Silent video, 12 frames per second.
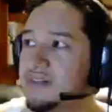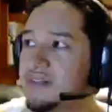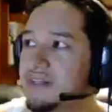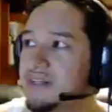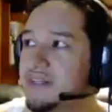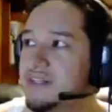
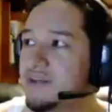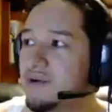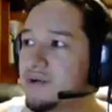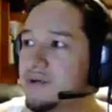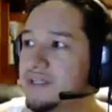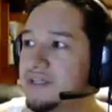is
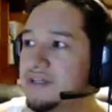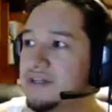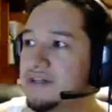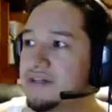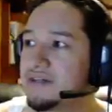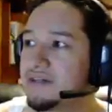go in
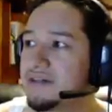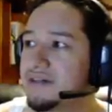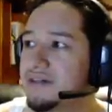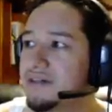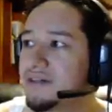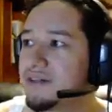here,
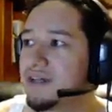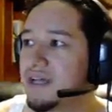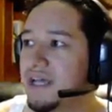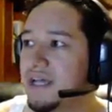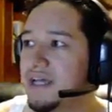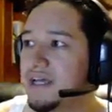
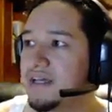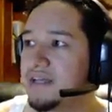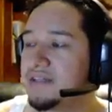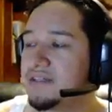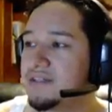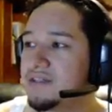
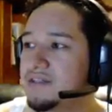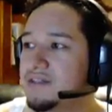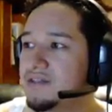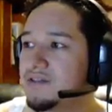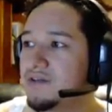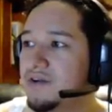and
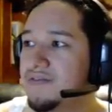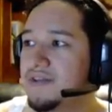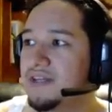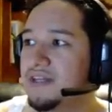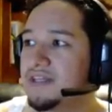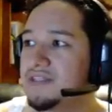you don't
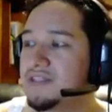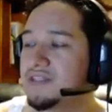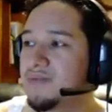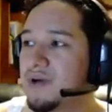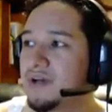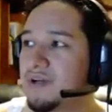even need to
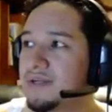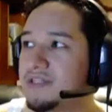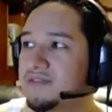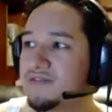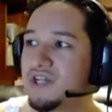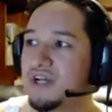spawn a bunch
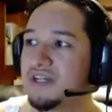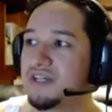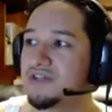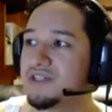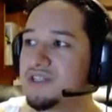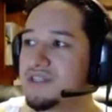of China
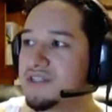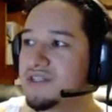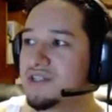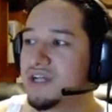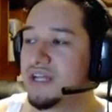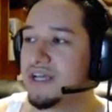dresses and
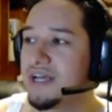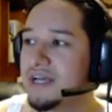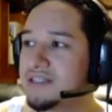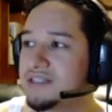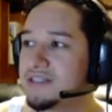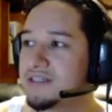China
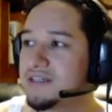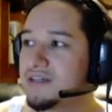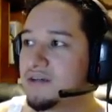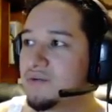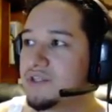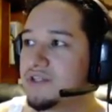hats,
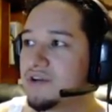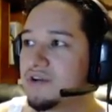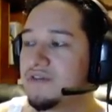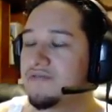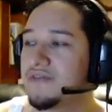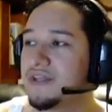which are
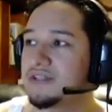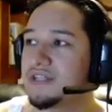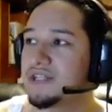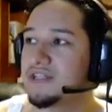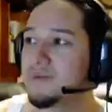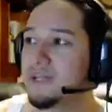the Fatal
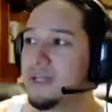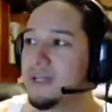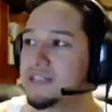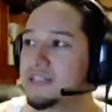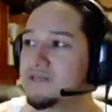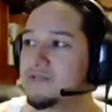Testament
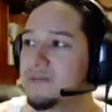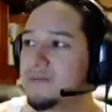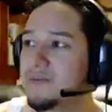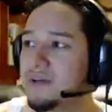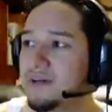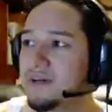hats
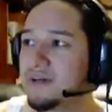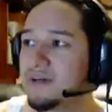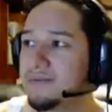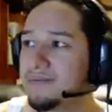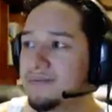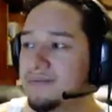
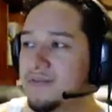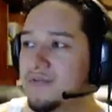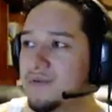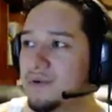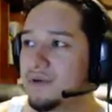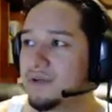from
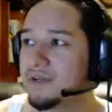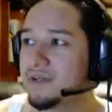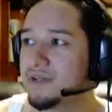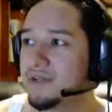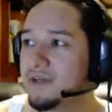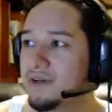before,
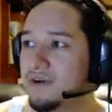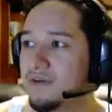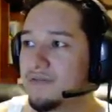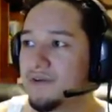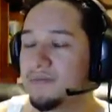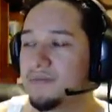or
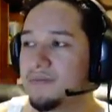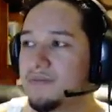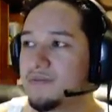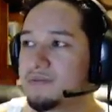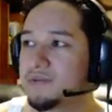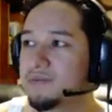from
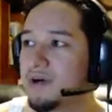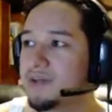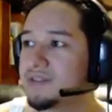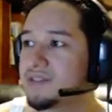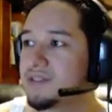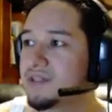
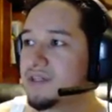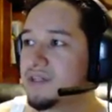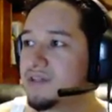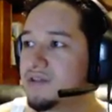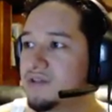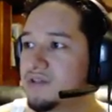spawns.
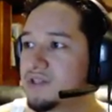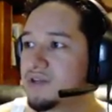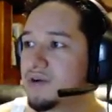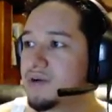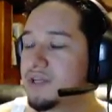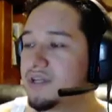You just
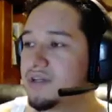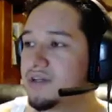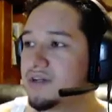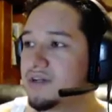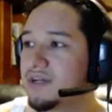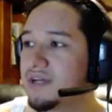go in
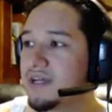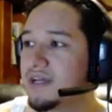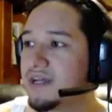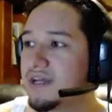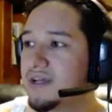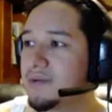here
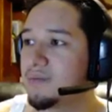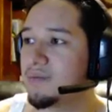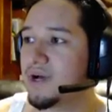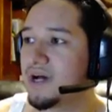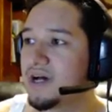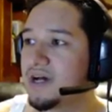and
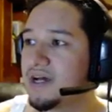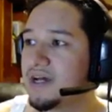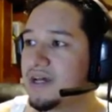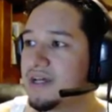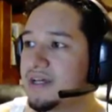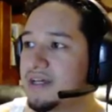
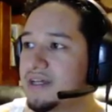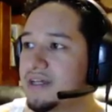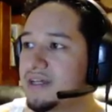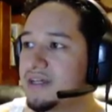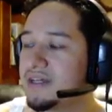buy,